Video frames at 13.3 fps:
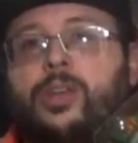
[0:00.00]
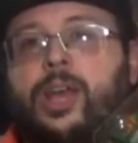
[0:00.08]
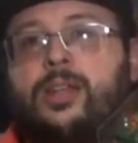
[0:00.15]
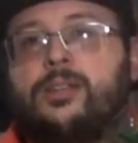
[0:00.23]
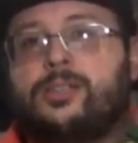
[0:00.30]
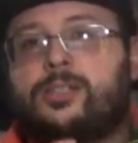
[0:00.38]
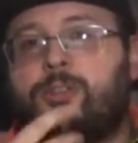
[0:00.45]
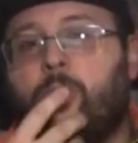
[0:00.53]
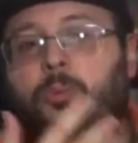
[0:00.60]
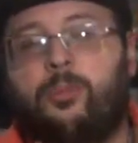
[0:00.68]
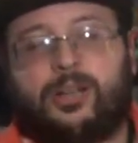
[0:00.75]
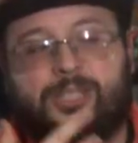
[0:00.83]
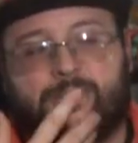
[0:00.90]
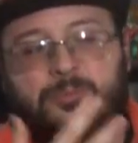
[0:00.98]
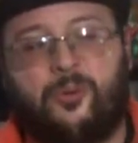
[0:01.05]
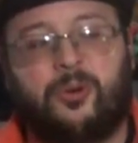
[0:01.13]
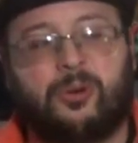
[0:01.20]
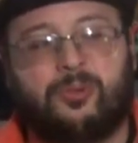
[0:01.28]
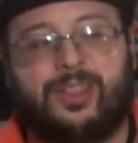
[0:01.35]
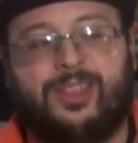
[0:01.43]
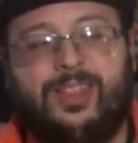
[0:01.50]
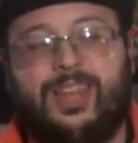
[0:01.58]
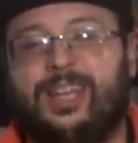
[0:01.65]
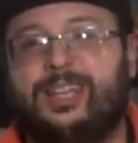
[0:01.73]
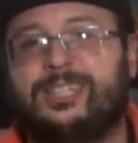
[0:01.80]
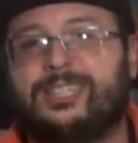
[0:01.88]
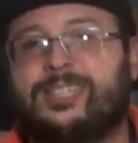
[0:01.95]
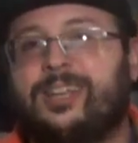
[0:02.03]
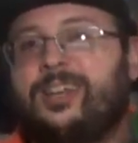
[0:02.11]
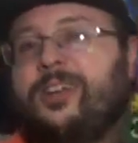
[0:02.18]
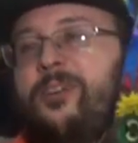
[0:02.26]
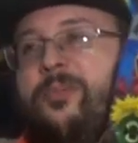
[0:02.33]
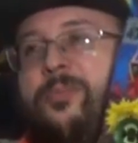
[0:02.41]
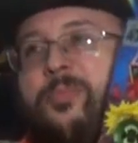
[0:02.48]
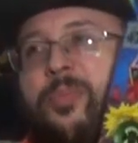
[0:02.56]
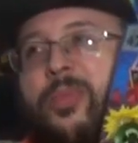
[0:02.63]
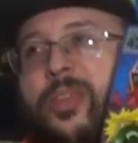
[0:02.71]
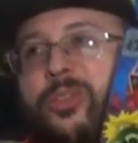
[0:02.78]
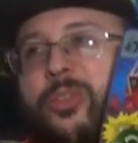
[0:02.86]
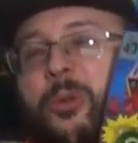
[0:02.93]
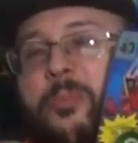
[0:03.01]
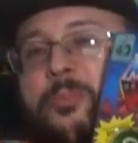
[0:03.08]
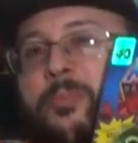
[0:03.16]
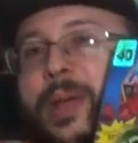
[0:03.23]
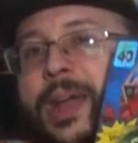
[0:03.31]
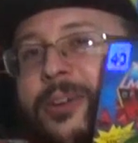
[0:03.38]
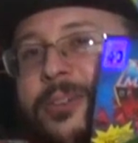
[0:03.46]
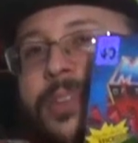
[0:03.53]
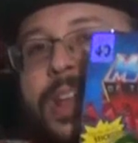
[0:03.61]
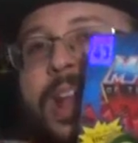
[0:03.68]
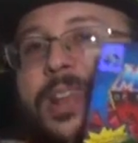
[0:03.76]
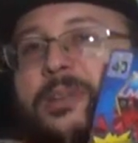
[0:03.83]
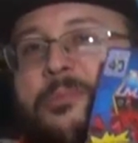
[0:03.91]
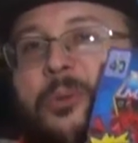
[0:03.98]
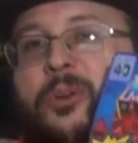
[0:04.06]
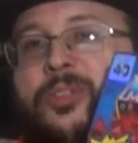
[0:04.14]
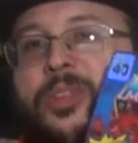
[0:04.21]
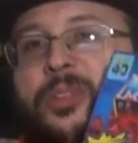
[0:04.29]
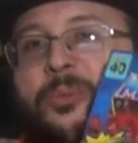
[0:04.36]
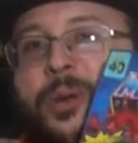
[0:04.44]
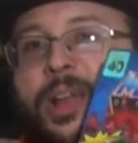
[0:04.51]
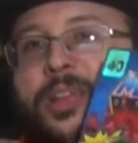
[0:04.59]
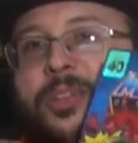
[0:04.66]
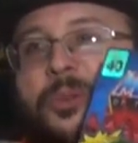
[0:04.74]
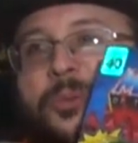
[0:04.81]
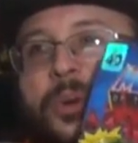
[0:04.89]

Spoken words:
getting so much more with these. They're barely any more than the regular